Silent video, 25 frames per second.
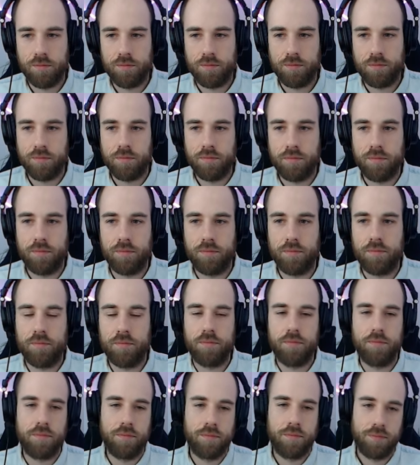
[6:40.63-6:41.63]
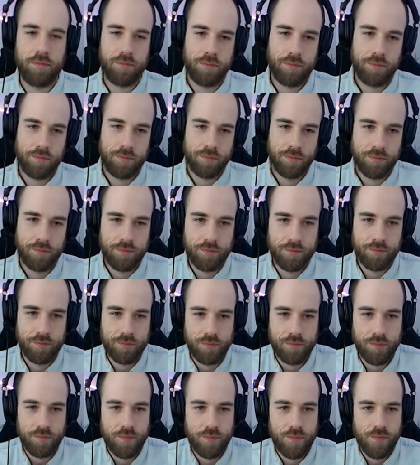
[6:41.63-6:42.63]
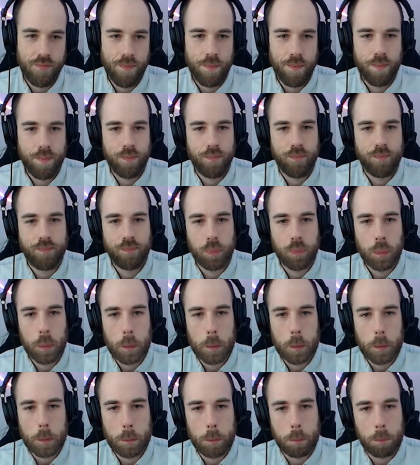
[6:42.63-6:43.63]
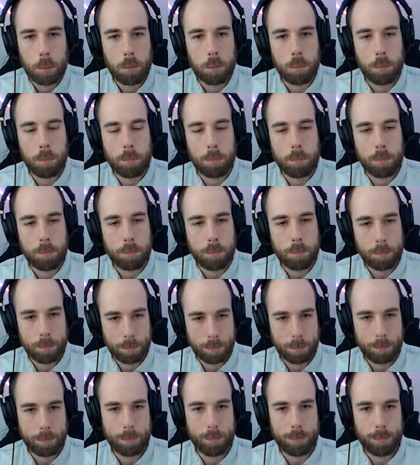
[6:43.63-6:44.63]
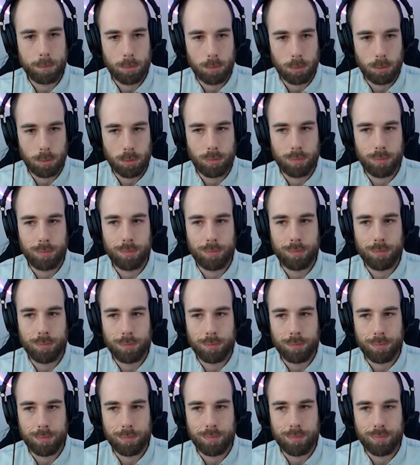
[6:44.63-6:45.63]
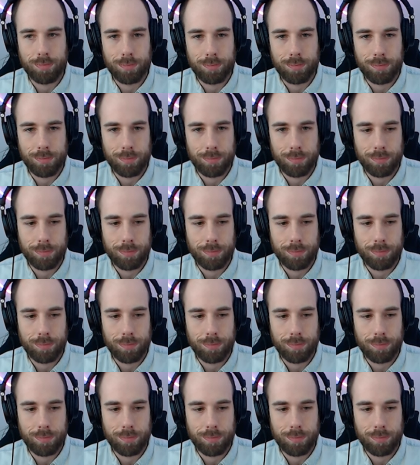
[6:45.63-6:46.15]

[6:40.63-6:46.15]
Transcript: (silent)